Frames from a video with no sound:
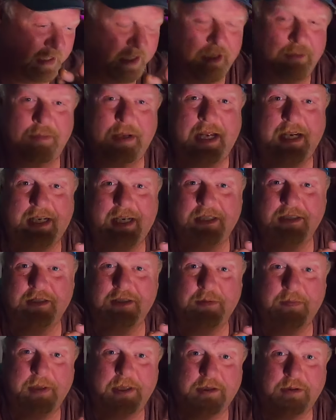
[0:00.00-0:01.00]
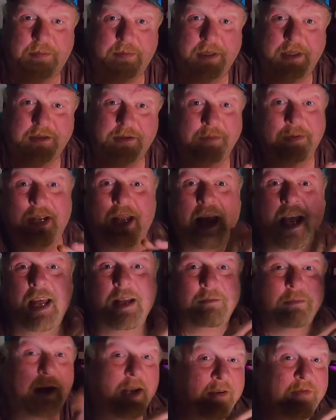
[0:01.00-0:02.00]
yeah, Mack has a special place for me.
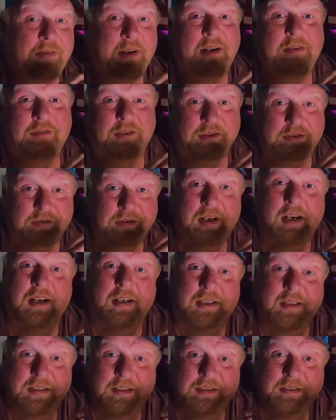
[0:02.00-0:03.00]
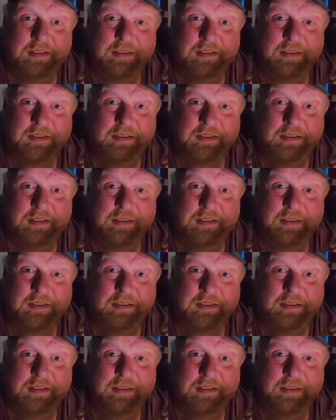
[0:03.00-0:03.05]
And my favorite truck